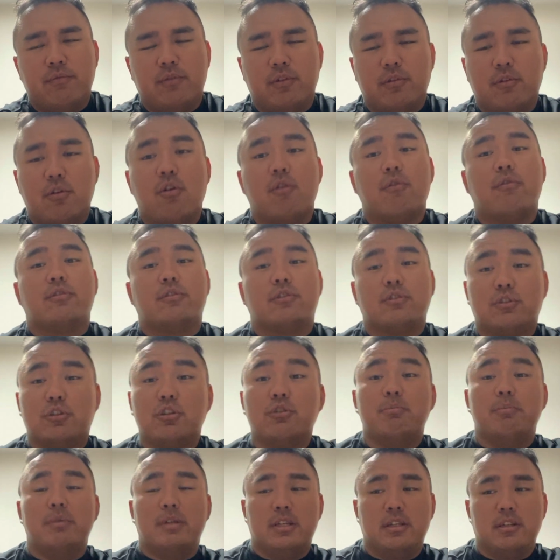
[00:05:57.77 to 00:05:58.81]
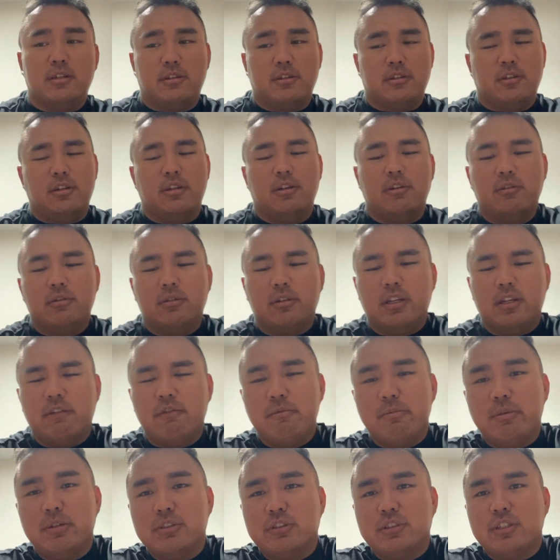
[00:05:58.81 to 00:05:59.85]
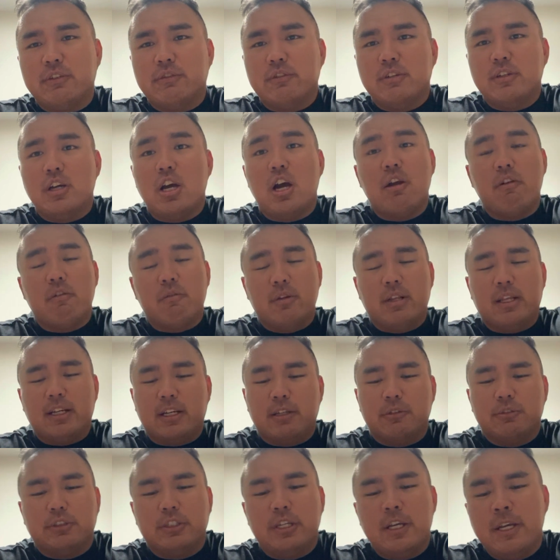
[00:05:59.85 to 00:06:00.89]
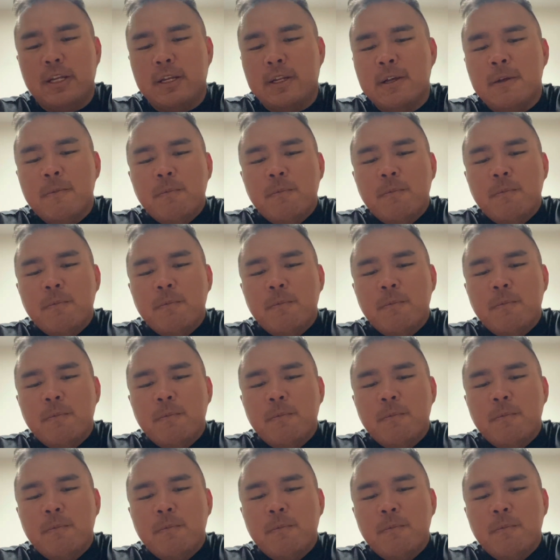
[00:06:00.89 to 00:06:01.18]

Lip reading: Or should be, you know, everybody's different. However, like I was saying,